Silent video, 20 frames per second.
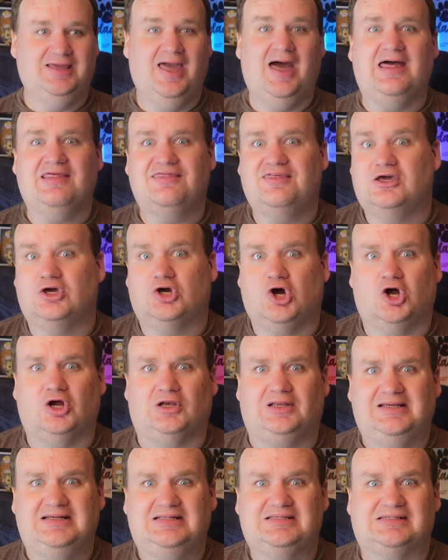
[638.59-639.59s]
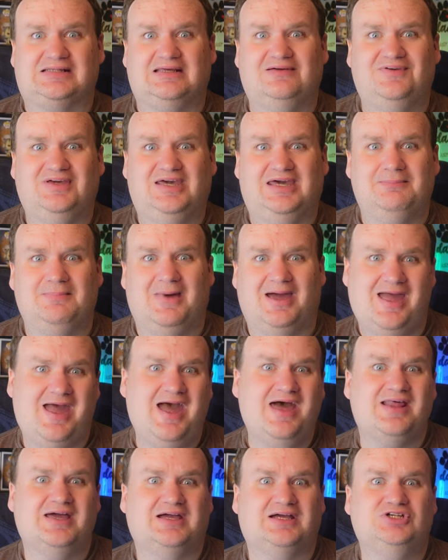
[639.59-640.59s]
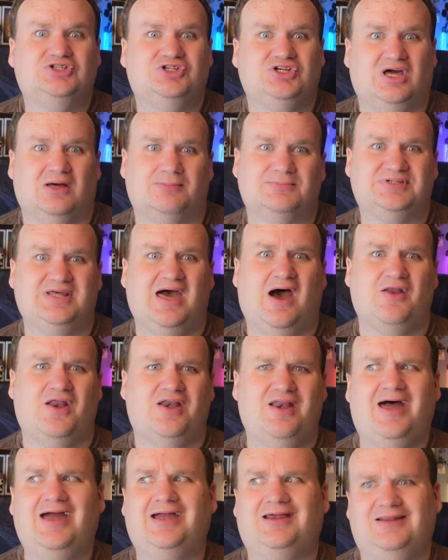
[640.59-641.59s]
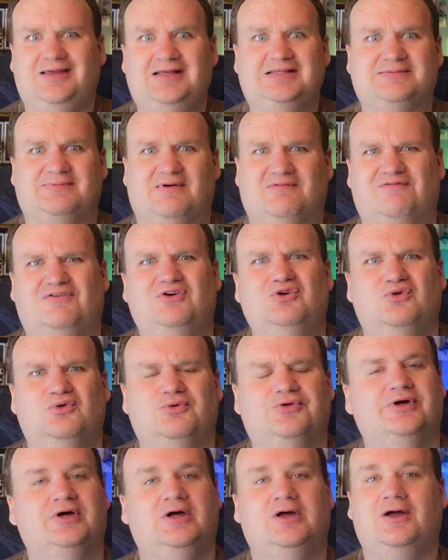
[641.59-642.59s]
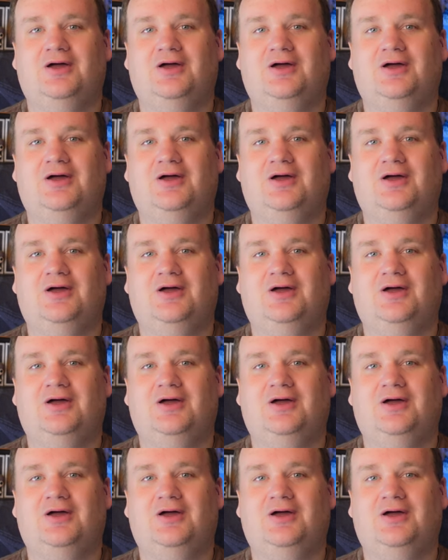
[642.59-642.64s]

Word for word: "Yeah, I think Carlene's living in my attic because she comes down at night and eats my food."